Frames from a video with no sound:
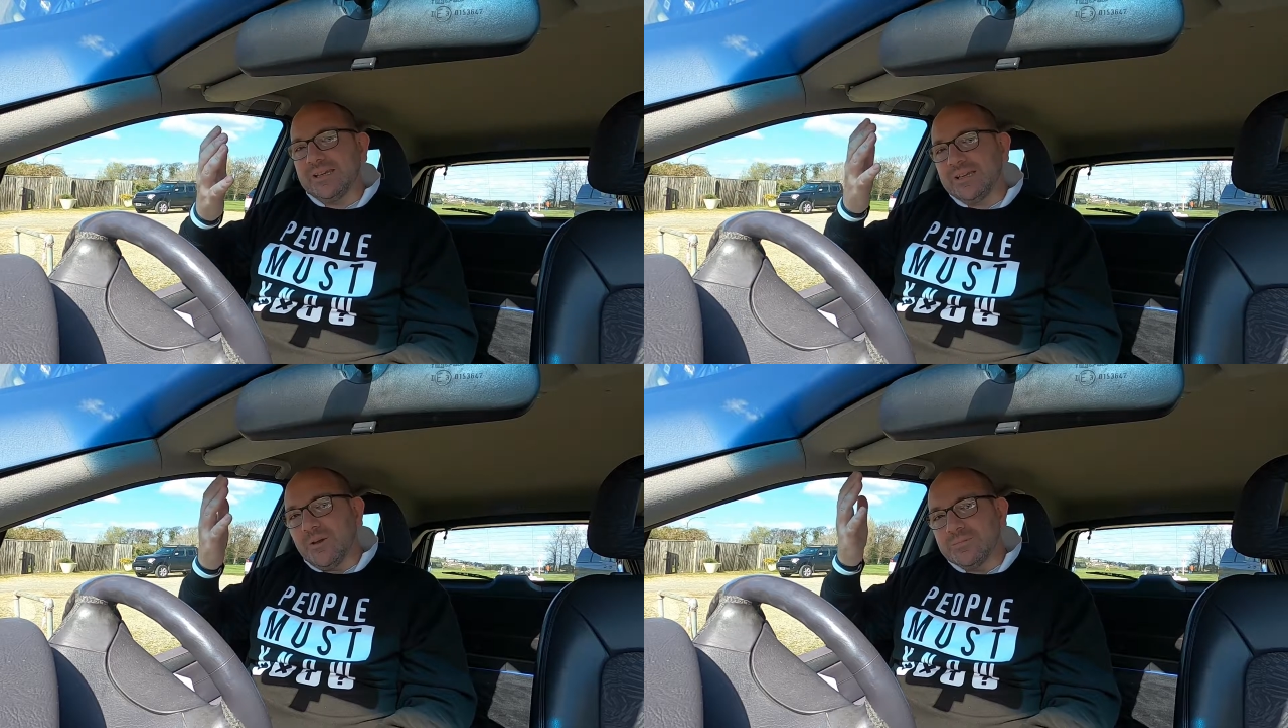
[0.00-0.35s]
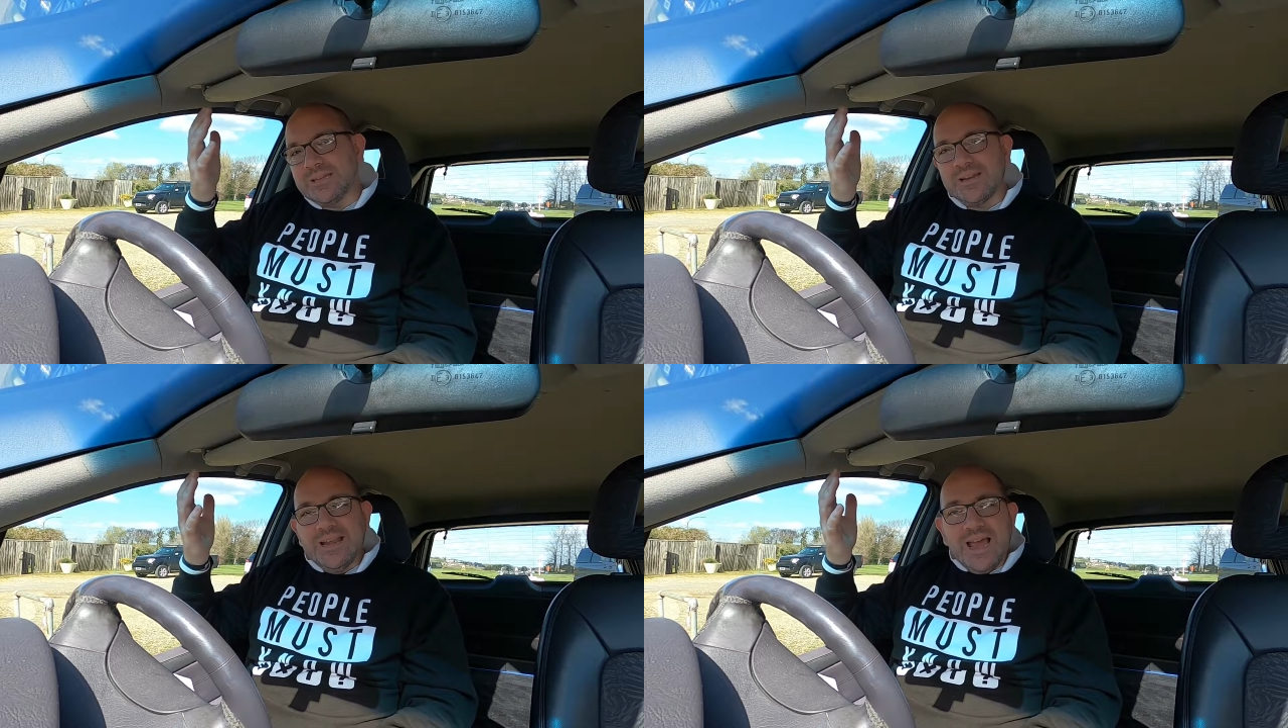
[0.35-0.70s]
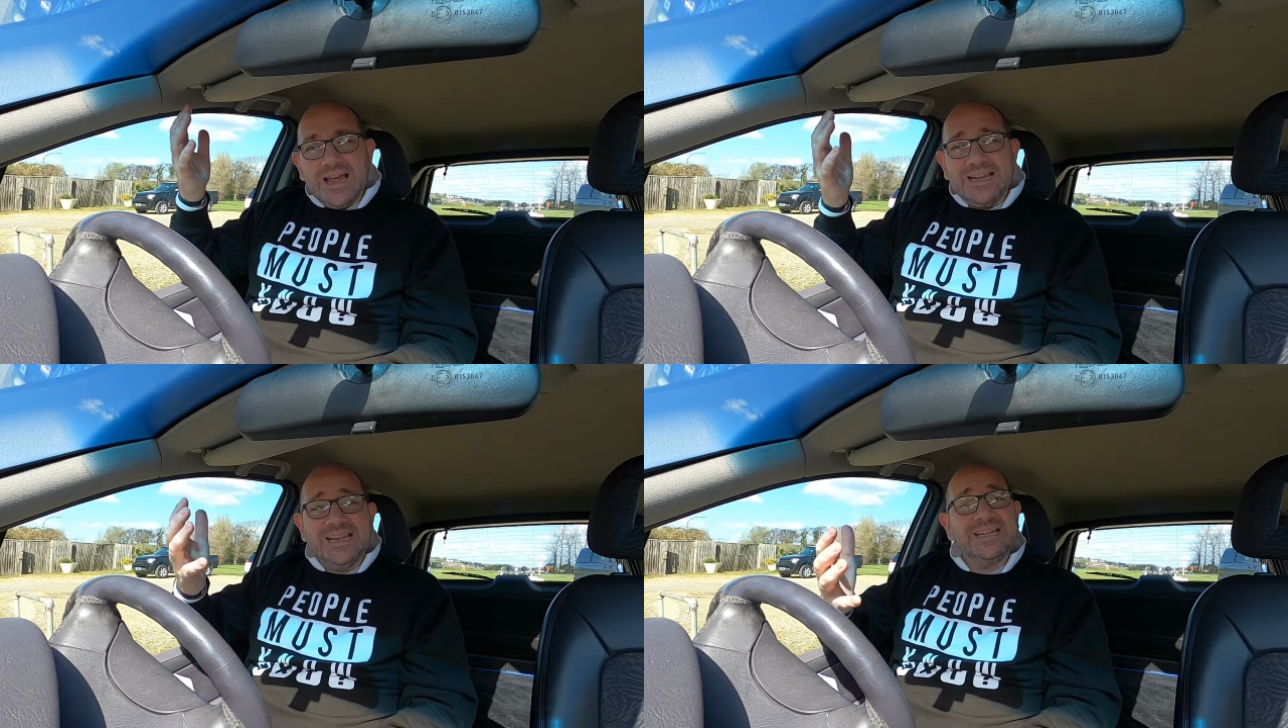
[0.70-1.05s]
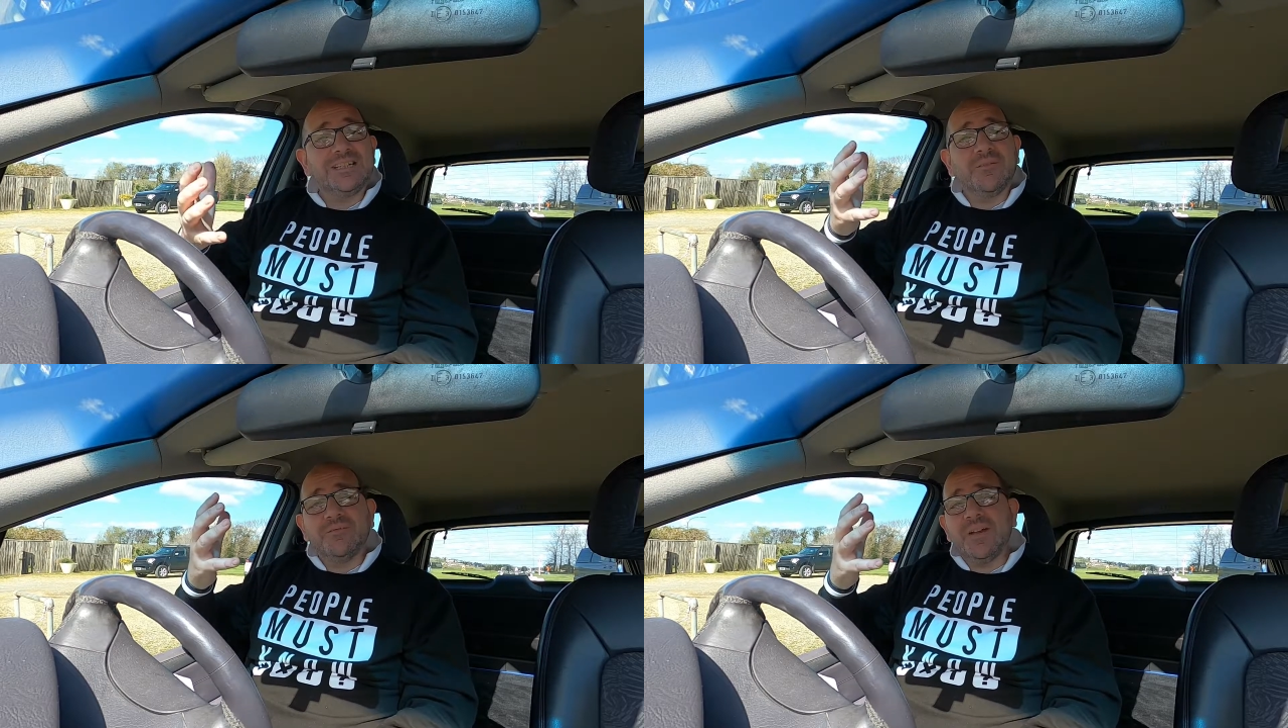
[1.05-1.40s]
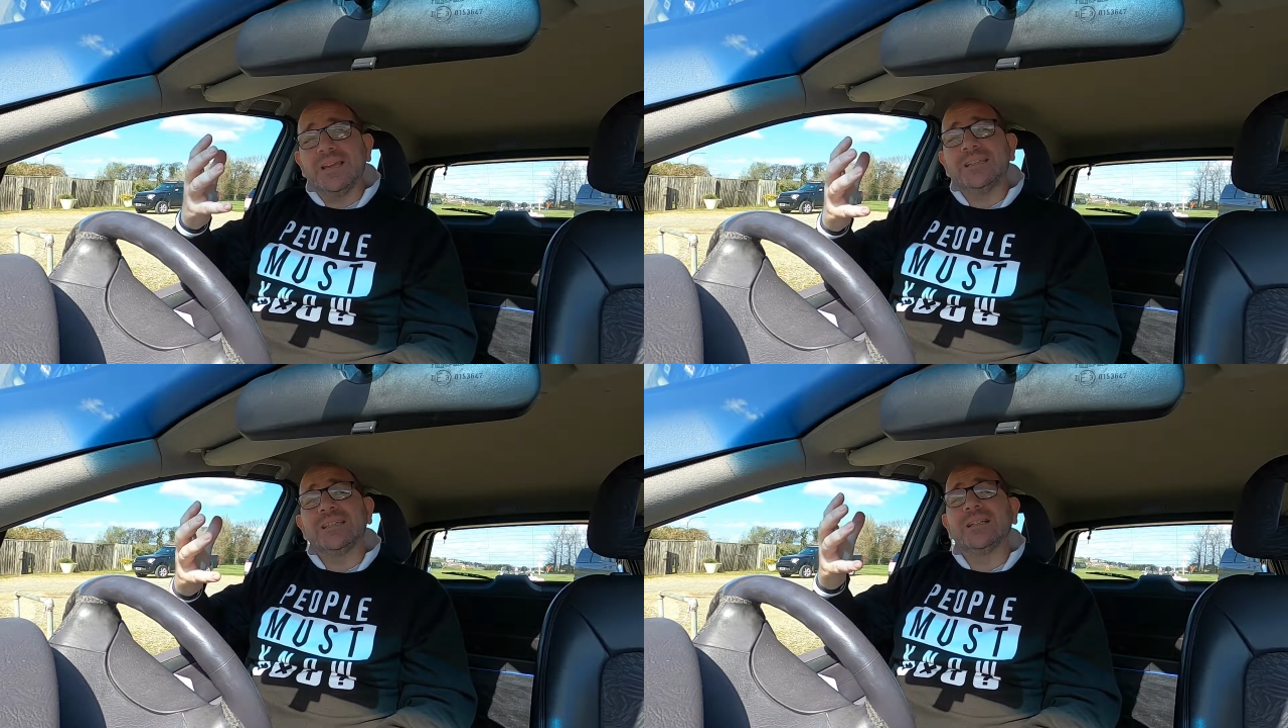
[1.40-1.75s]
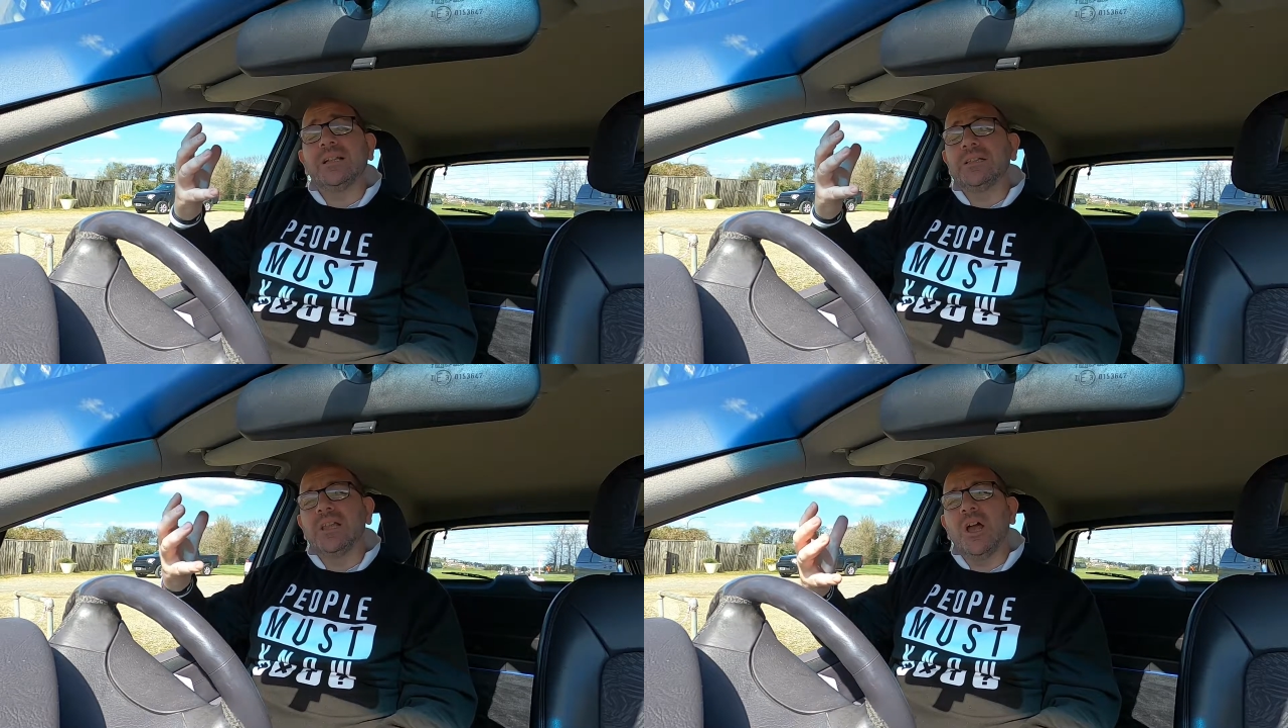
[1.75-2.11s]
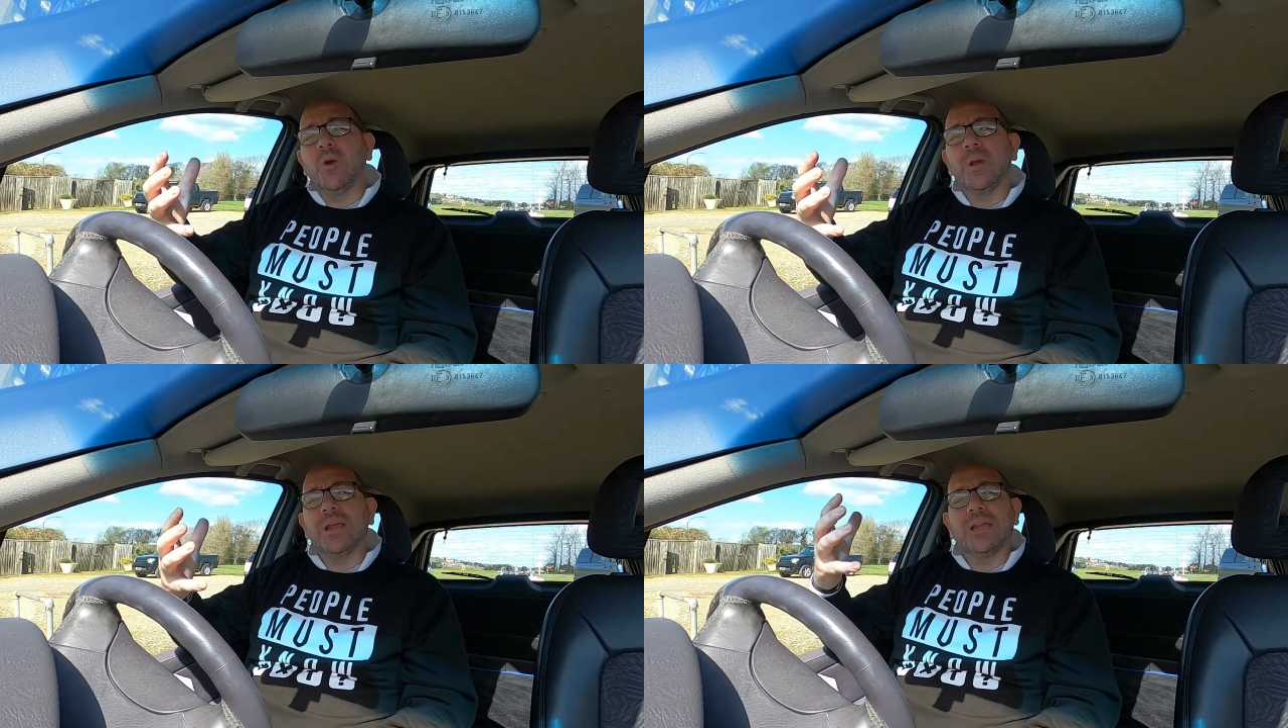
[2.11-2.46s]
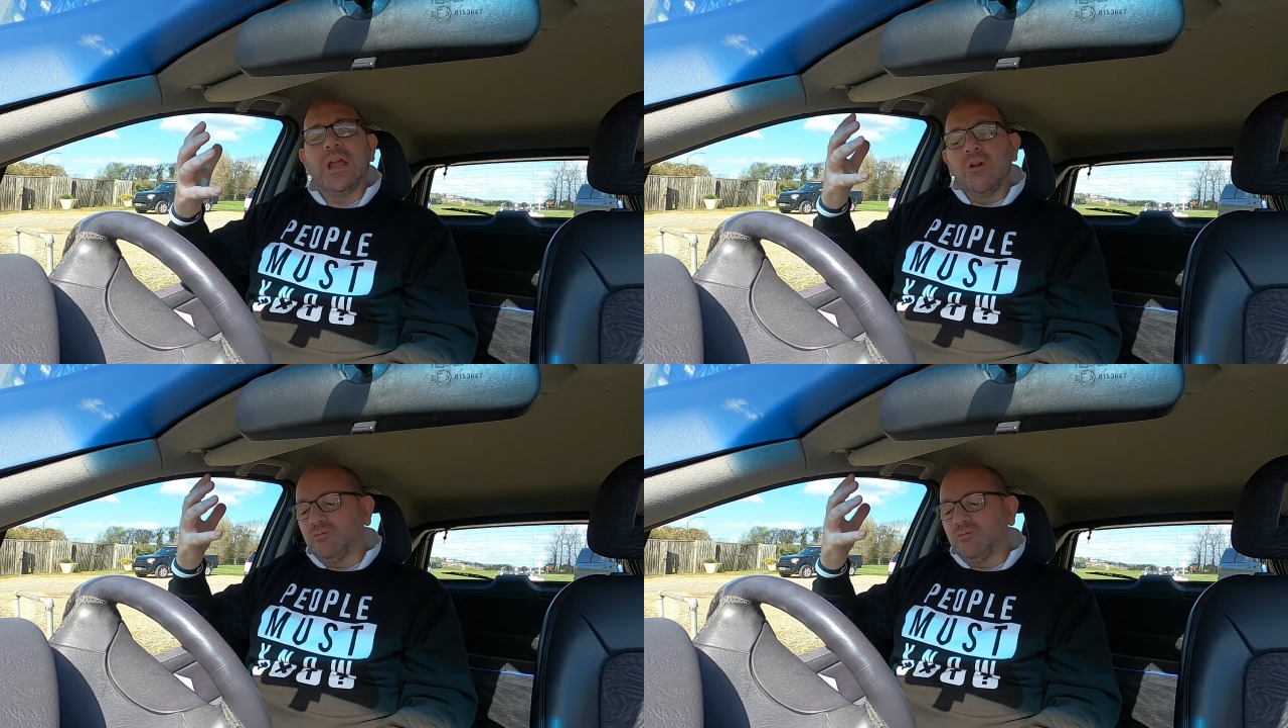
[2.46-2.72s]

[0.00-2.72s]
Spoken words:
he comes down and his face is glowing